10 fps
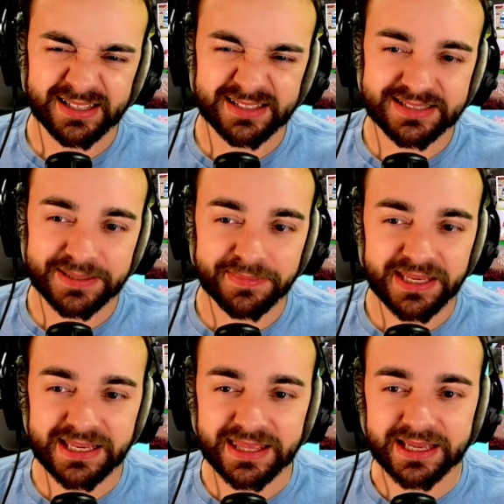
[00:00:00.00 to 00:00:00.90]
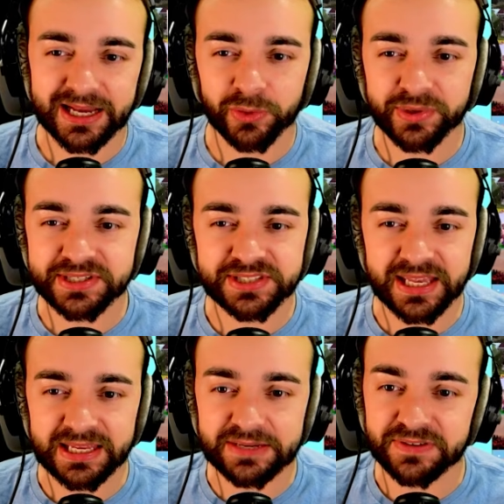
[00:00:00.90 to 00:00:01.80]
To me, like, I don't want to say
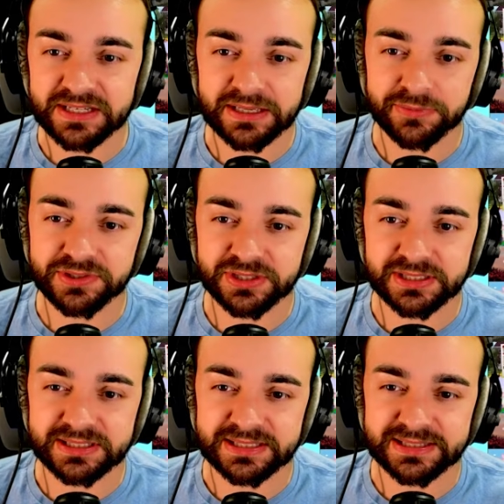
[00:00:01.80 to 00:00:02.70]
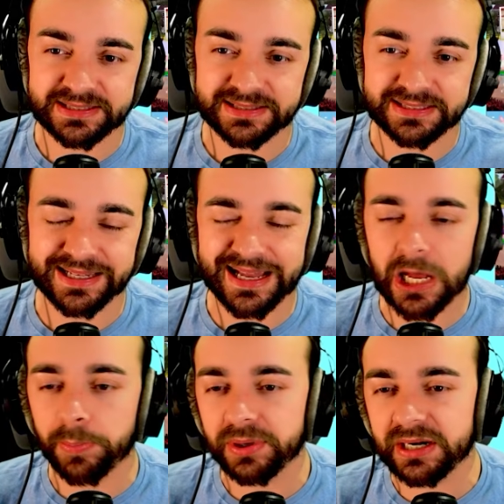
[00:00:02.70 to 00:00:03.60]
even it was
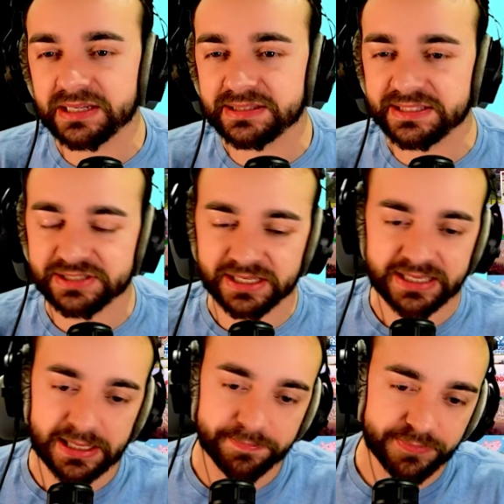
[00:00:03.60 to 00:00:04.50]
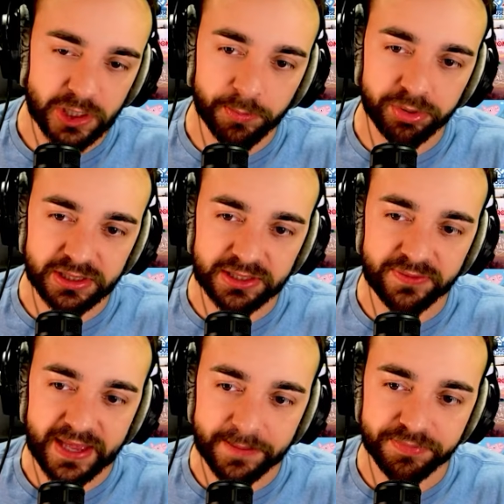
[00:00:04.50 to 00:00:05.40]
I'll put it a decent game. I'll put it
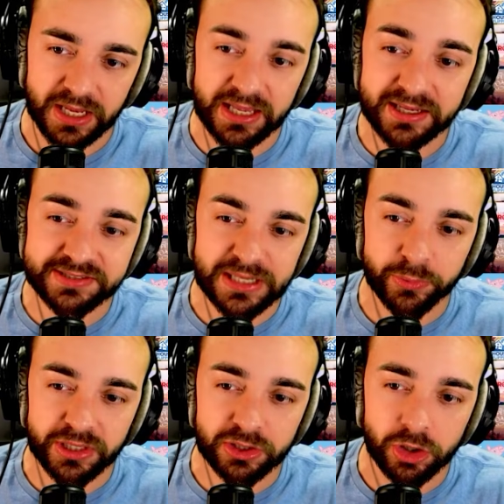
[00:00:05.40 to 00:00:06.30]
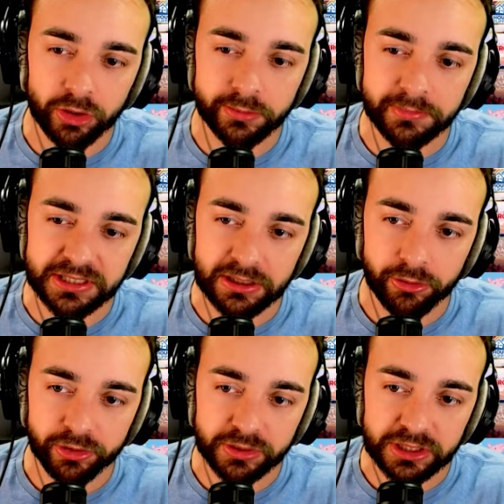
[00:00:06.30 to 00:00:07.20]
that, because I wouldn't call it
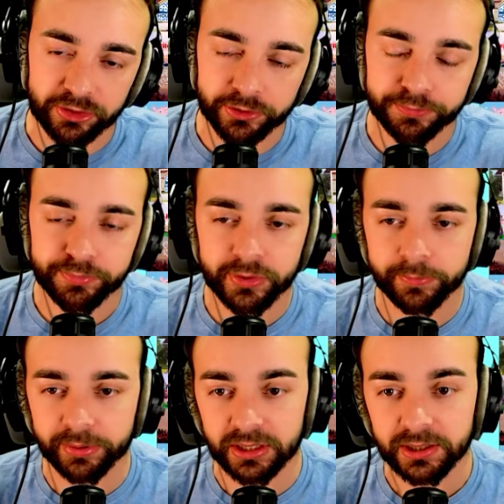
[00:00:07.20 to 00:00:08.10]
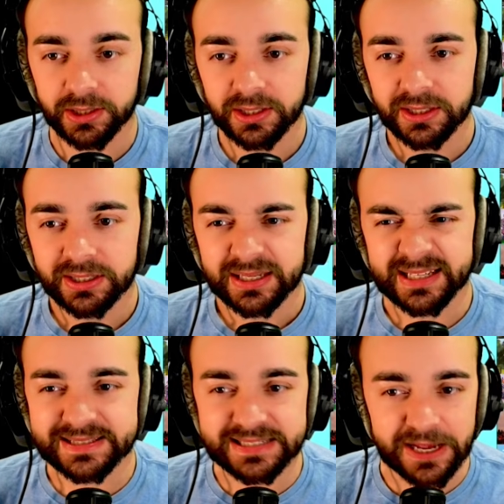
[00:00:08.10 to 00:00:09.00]
mediocre either, but
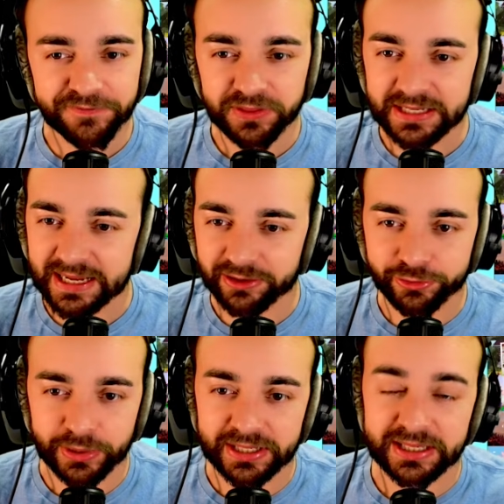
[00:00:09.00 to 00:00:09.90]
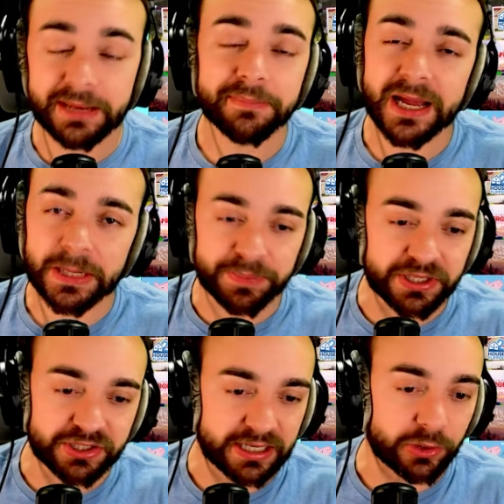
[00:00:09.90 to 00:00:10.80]
it's definitely not a great, in my
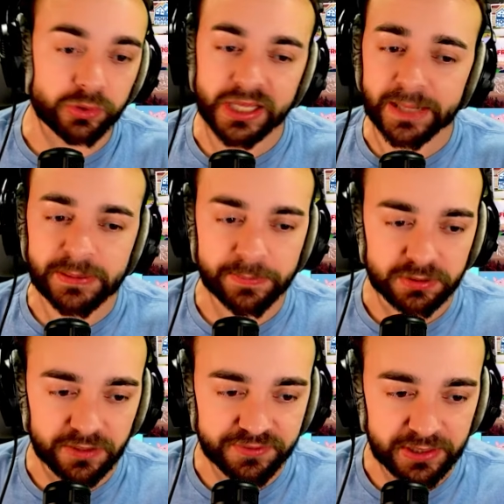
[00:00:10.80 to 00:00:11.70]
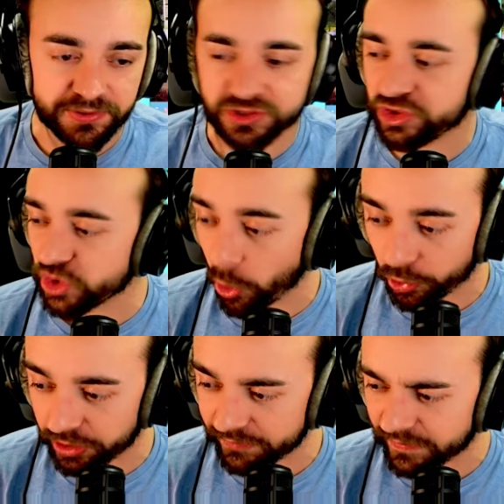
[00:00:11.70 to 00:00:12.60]
opinion. I know a lot of people loved it, which is
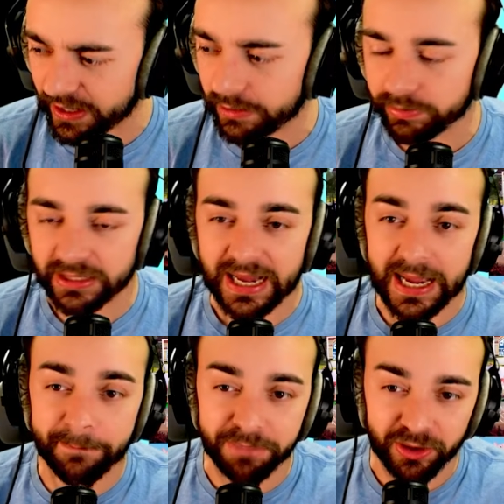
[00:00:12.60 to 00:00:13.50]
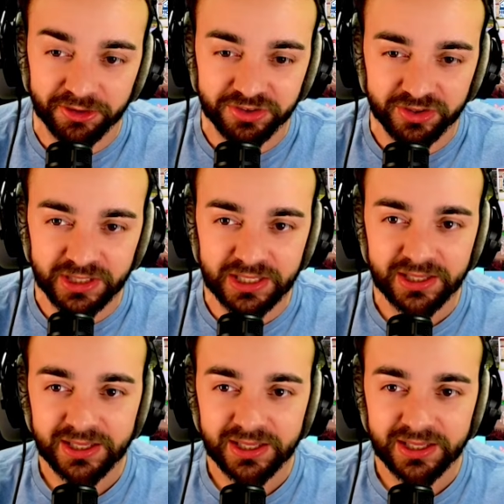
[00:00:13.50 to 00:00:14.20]
totally fine, but I personally,